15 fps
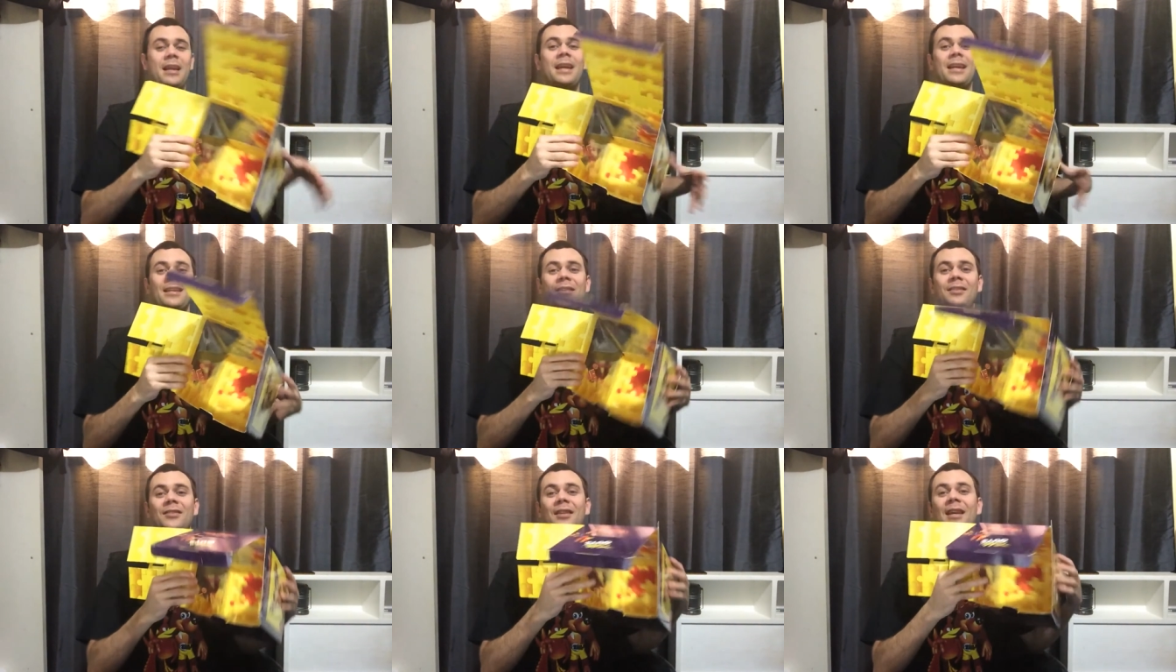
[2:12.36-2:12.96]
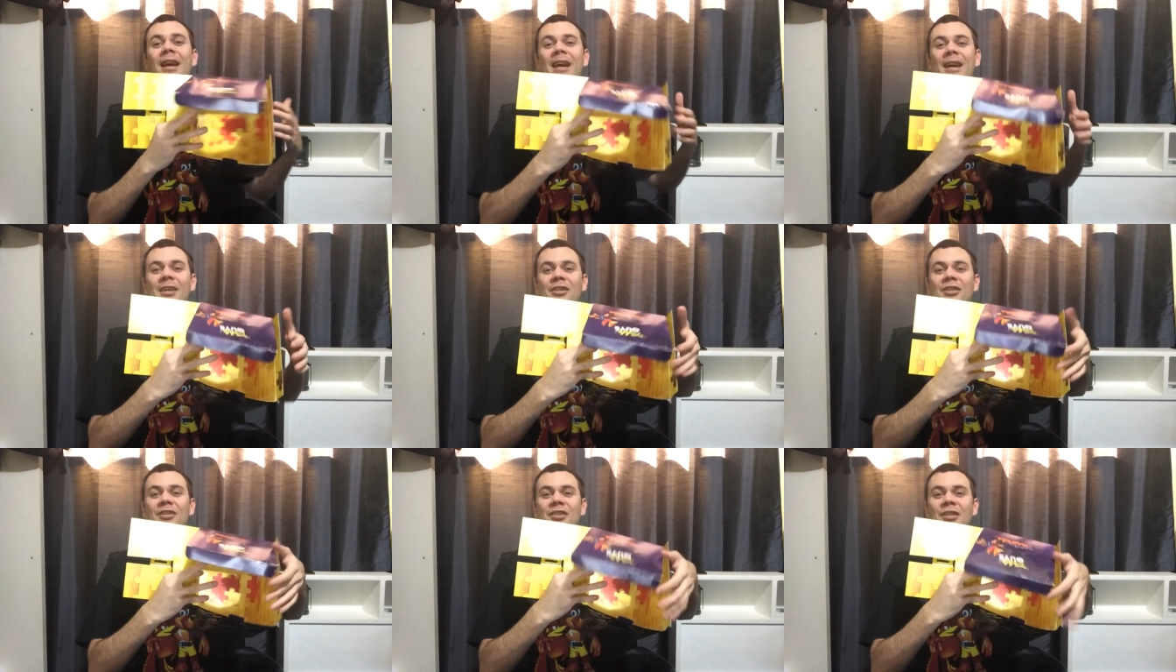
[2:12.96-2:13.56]
neat. It's
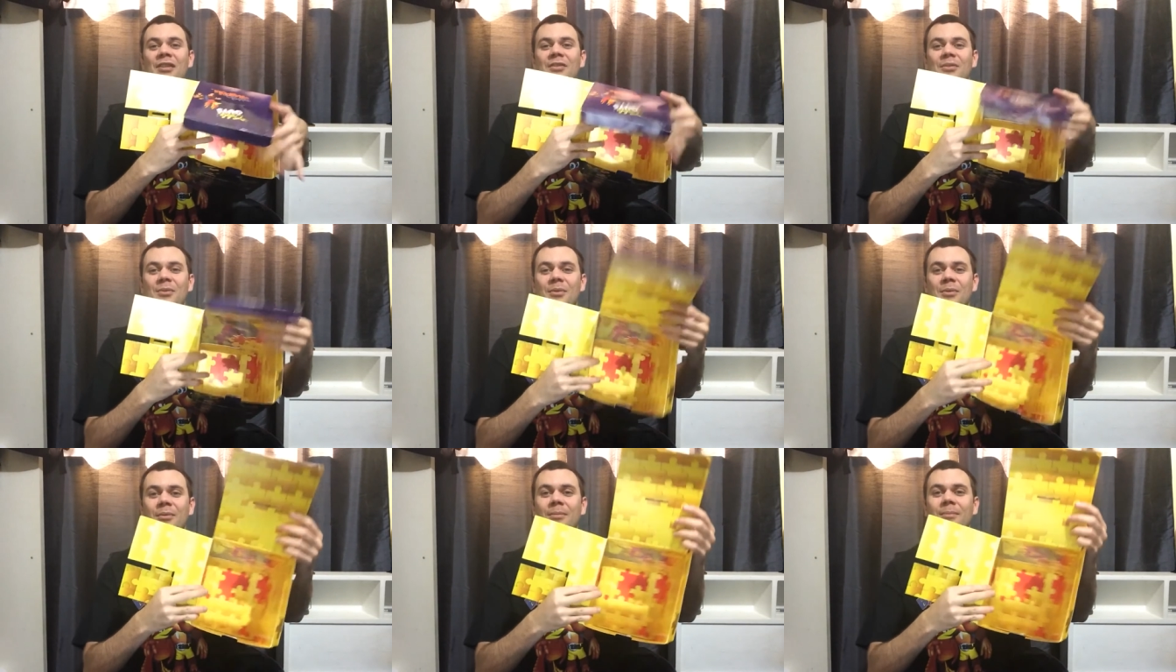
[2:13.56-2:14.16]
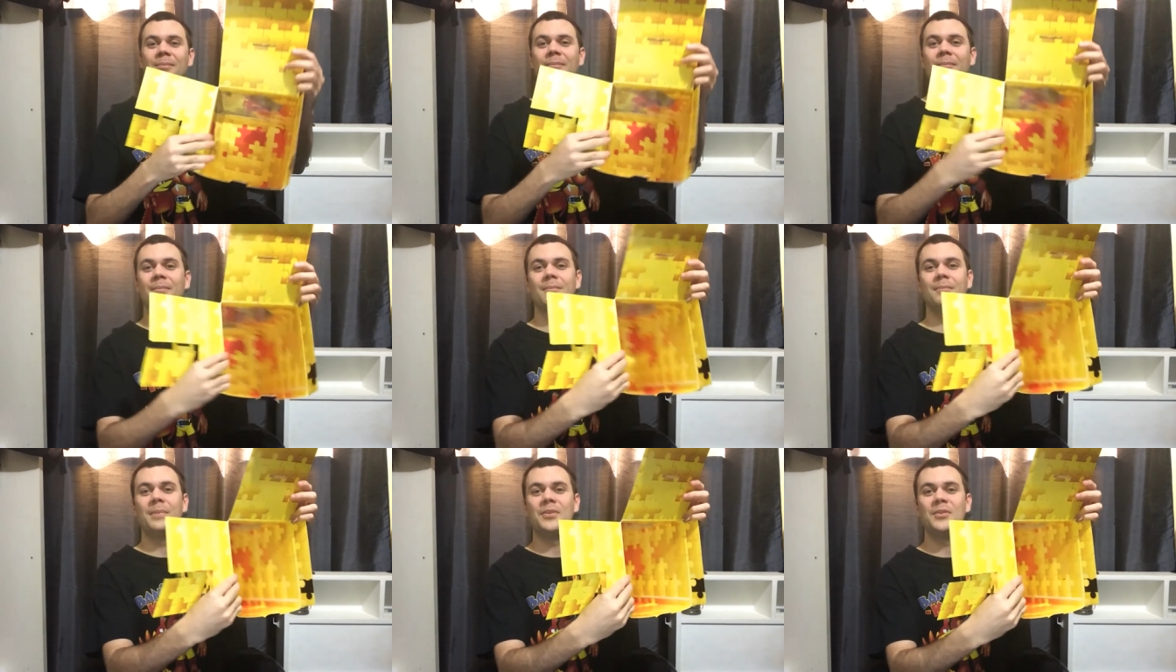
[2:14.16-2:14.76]
just jigsaw
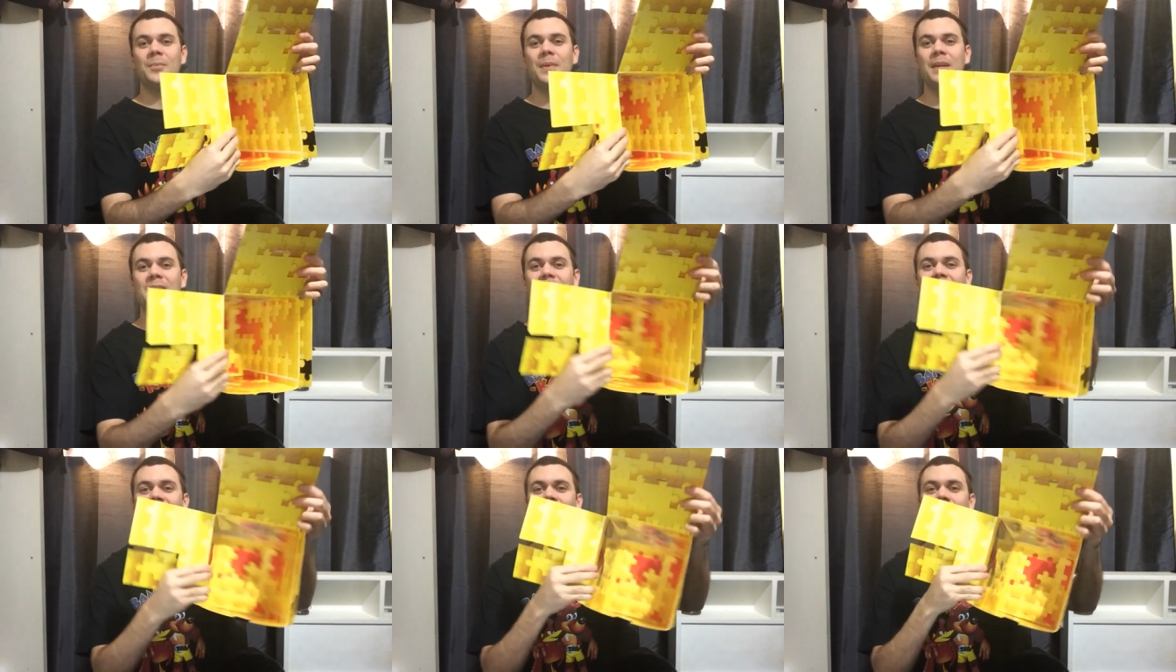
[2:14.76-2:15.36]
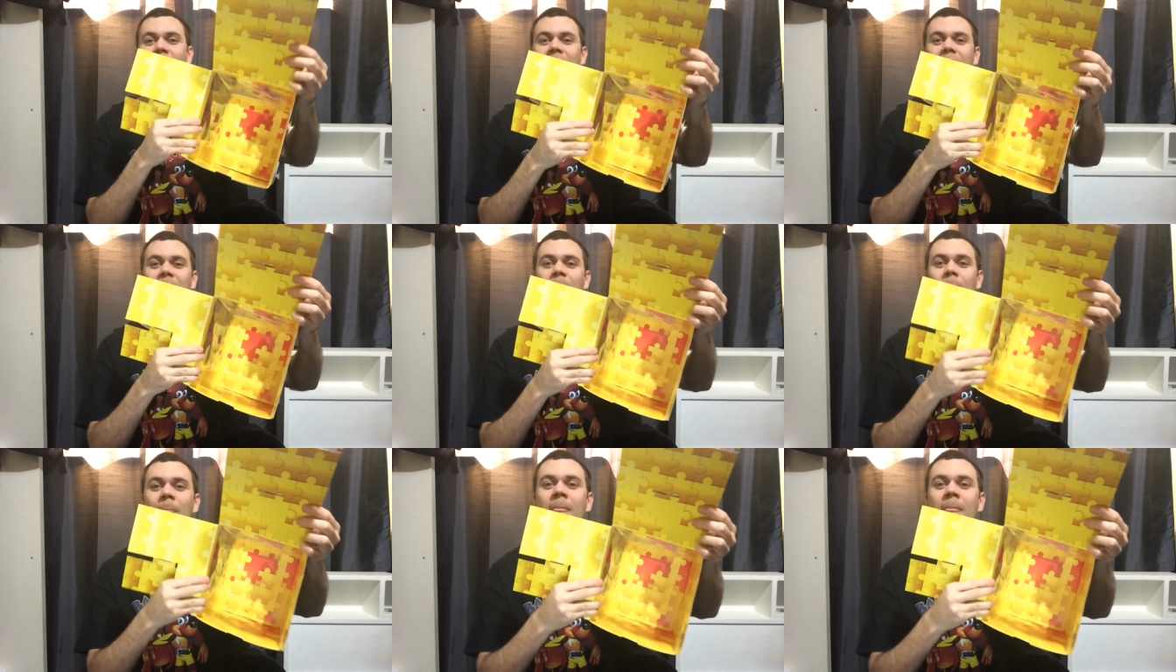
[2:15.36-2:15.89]
puzzle pieces, but